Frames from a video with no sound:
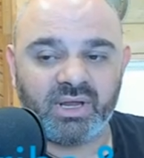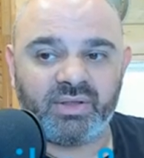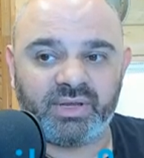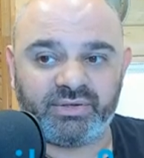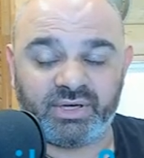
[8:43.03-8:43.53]

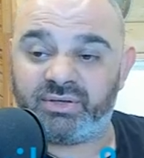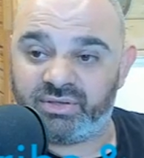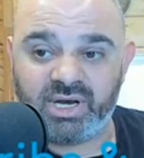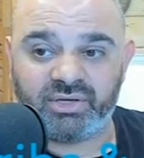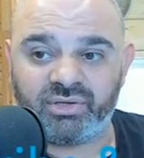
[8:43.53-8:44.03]
They said,
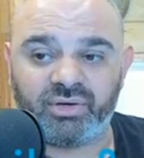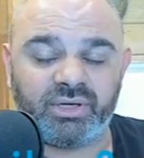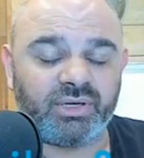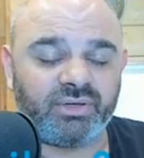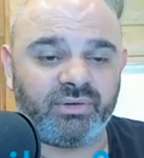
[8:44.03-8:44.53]
yeah, sure, you
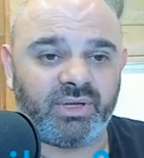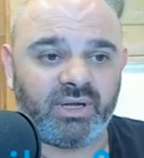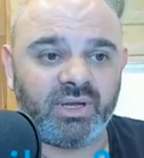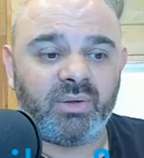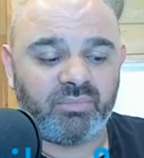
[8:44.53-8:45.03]
can do
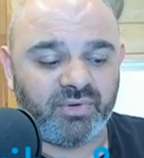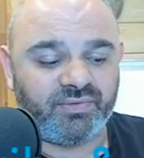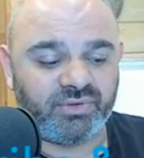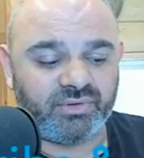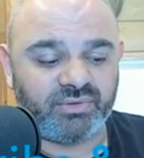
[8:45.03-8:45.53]
that. But if
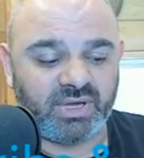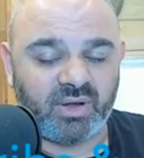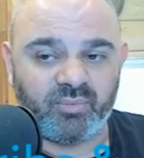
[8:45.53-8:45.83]
you do that,